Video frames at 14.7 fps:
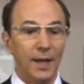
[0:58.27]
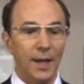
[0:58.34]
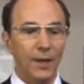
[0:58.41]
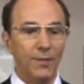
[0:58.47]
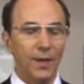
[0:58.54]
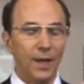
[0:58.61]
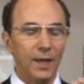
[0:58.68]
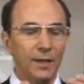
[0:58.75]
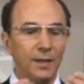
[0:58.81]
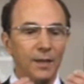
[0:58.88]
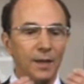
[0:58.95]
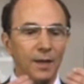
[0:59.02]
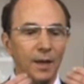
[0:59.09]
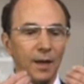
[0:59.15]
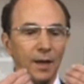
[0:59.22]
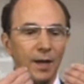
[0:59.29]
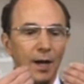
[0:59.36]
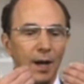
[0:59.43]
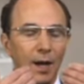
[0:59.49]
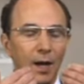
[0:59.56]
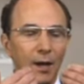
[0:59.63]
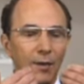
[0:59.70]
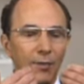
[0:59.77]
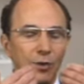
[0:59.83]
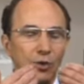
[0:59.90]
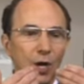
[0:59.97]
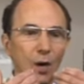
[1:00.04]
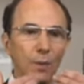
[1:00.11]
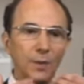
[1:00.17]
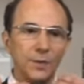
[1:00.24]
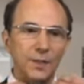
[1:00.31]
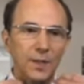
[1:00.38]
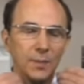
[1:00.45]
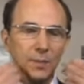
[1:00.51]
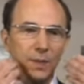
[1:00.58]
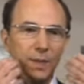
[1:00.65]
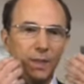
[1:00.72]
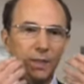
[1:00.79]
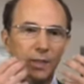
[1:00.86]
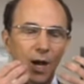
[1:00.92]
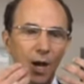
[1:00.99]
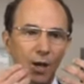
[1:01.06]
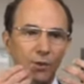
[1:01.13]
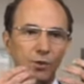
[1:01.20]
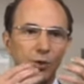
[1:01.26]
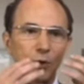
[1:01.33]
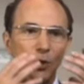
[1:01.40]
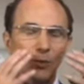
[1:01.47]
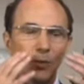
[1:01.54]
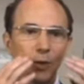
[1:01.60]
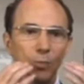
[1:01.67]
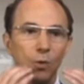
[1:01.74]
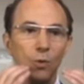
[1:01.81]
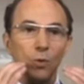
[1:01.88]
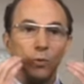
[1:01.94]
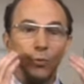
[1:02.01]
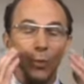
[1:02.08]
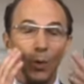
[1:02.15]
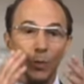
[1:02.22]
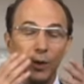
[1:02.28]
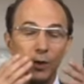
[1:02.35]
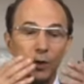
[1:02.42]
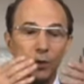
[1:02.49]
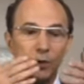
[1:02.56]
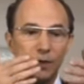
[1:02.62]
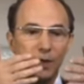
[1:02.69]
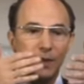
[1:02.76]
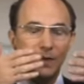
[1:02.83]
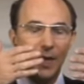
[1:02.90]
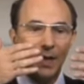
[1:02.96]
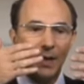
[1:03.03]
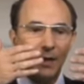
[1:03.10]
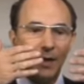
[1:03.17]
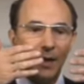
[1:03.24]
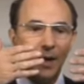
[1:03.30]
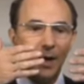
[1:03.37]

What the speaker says: And then the jowls can be contoured, removed. What we use is a